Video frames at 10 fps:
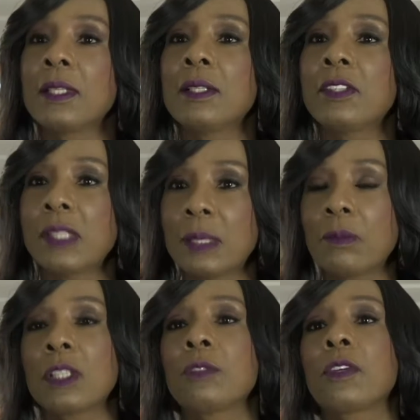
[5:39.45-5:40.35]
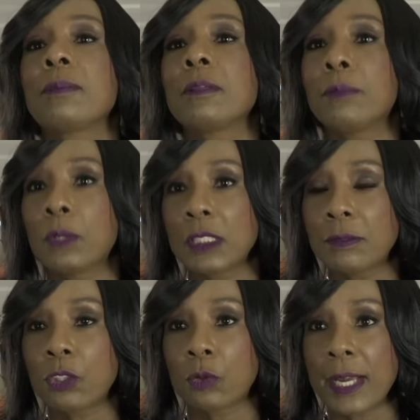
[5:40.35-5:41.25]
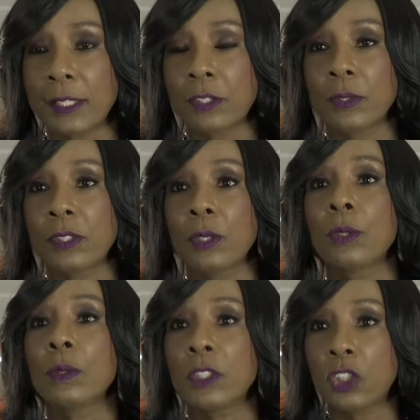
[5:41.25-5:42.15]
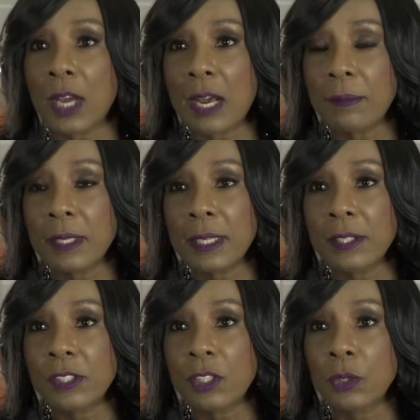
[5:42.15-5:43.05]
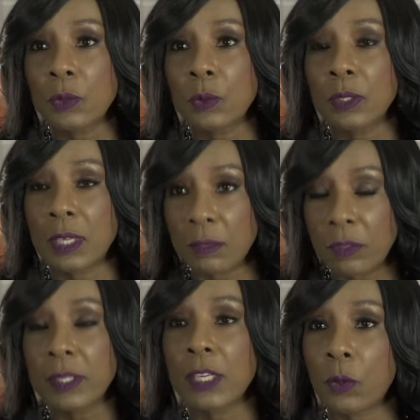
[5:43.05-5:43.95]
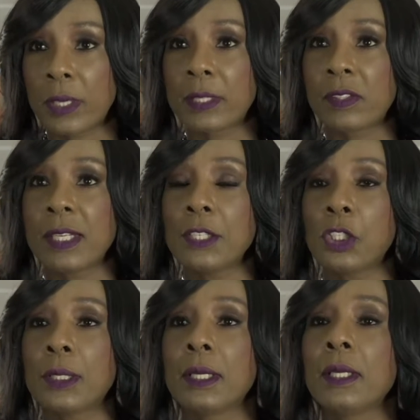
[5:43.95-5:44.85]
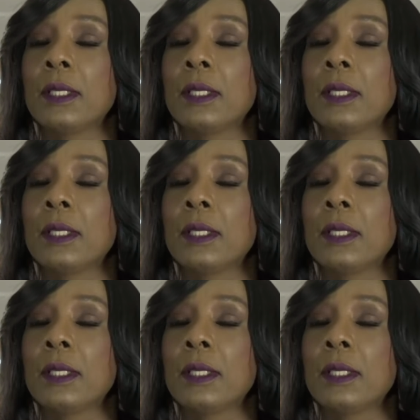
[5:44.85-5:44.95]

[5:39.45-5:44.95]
someone from the board of directors, whose job it is to govern the organization,